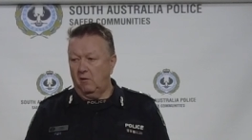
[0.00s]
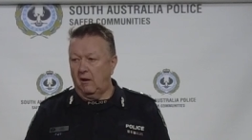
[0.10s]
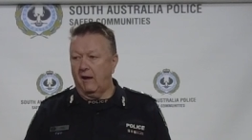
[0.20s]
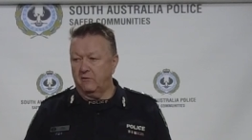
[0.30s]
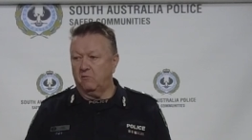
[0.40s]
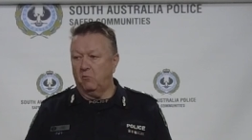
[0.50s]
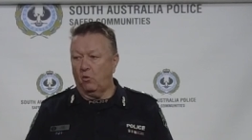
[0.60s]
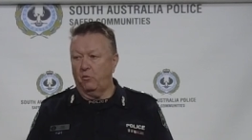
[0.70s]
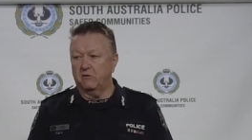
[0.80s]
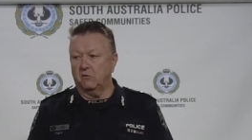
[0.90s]
larger and
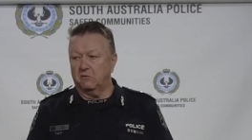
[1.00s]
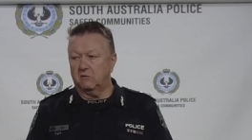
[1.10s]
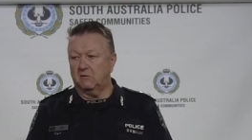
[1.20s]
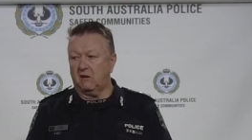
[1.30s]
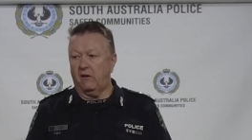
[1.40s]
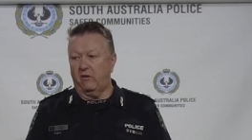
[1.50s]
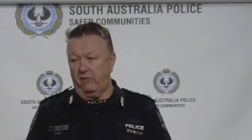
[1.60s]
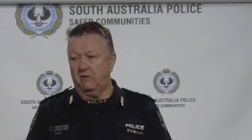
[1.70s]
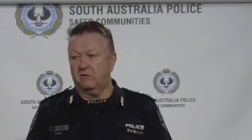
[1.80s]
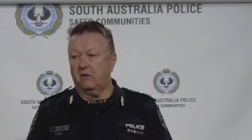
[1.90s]
more resources to cover
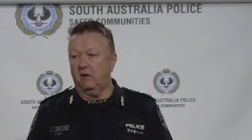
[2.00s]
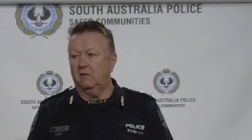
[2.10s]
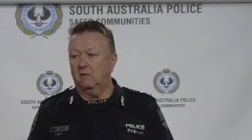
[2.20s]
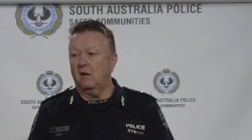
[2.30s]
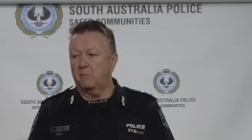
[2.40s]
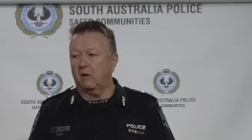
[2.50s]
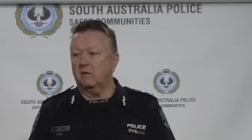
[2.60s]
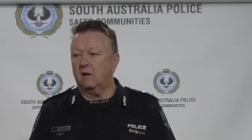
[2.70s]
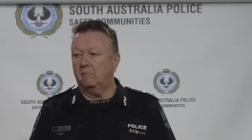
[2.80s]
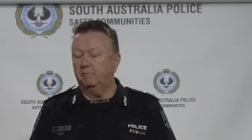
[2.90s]
every street they
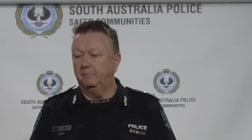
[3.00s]
picked it up.